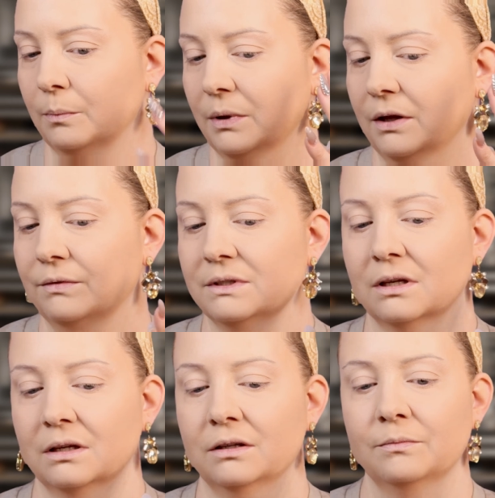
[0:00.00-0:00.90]
the puff is
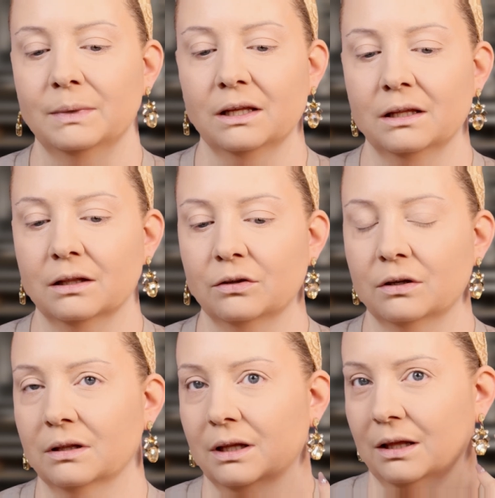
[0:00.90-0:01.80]
kind of making it
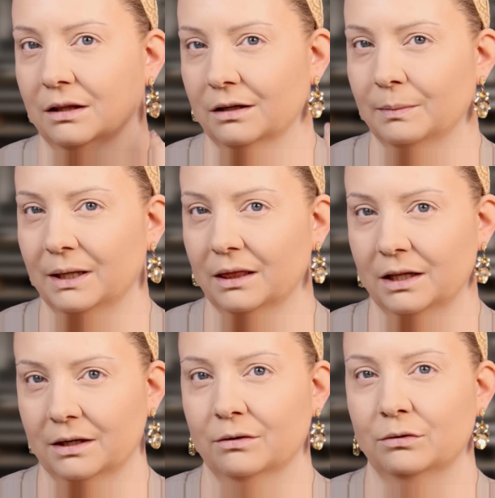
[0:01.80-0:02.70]
look like a little bit
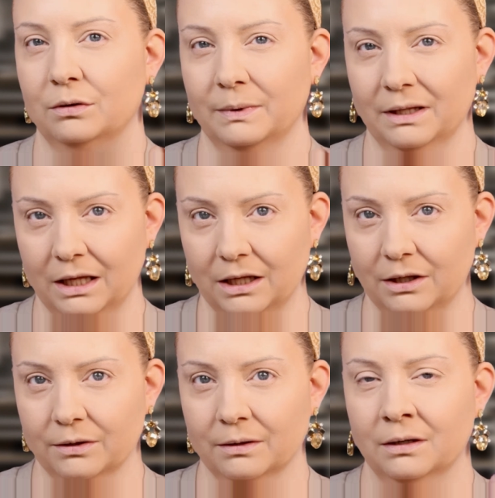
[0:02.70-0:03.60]
thicker, a little bit
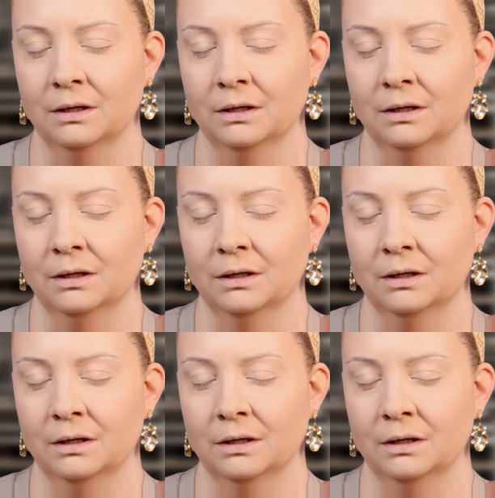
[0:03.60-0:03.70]
cakier.